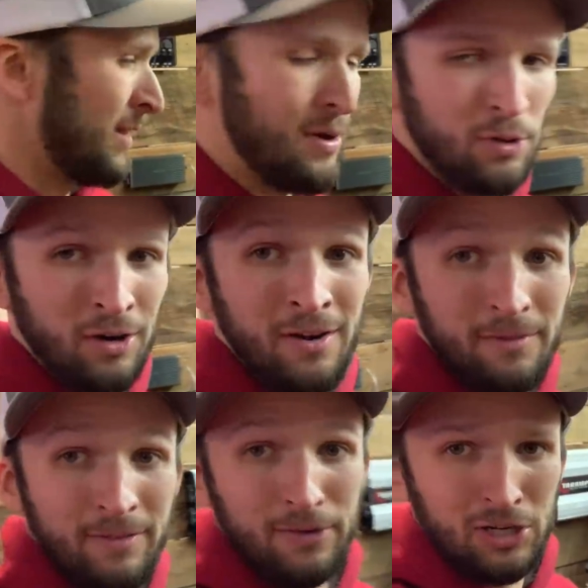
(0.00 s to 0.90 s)
they were
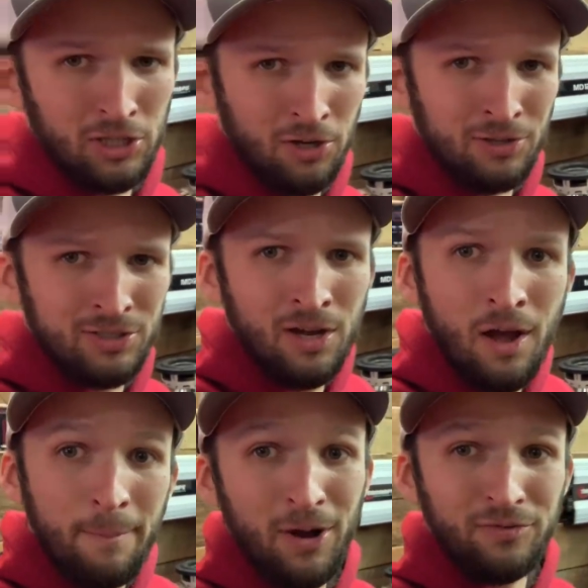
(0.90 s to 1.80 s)
very close.
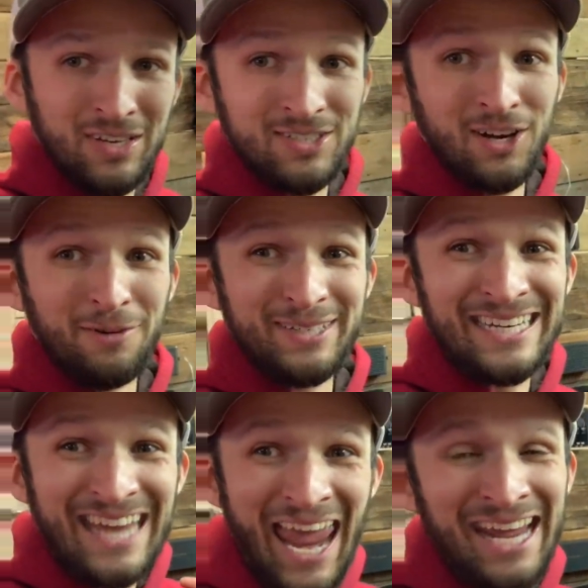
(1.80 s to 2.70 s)
Both these subs
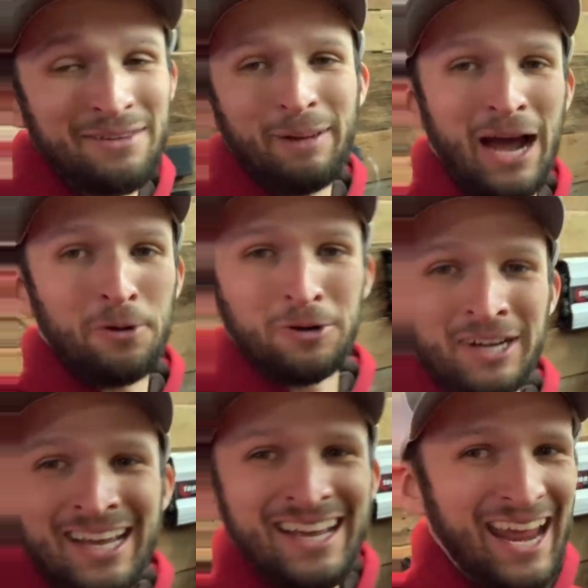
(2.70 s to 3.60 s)
take the power
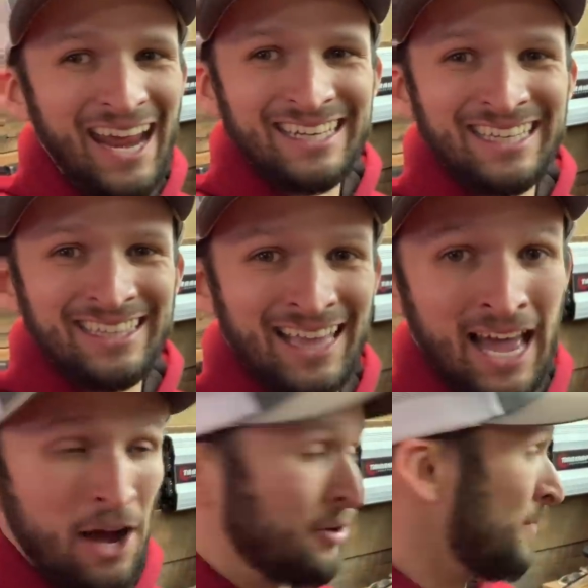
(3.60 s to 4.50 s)
and get
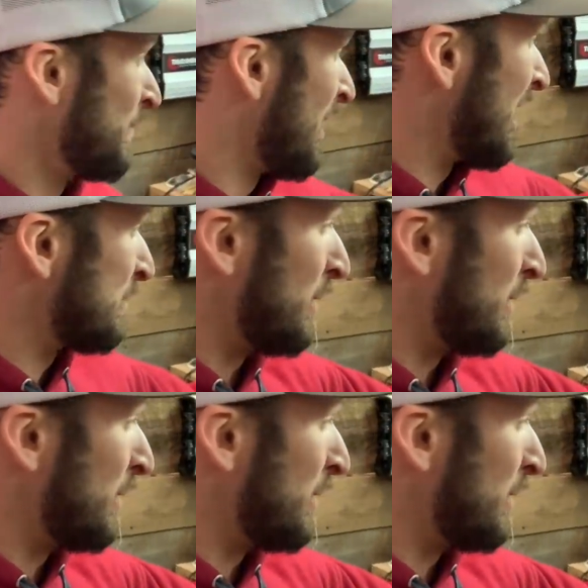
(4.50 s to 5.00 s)
loud. It's been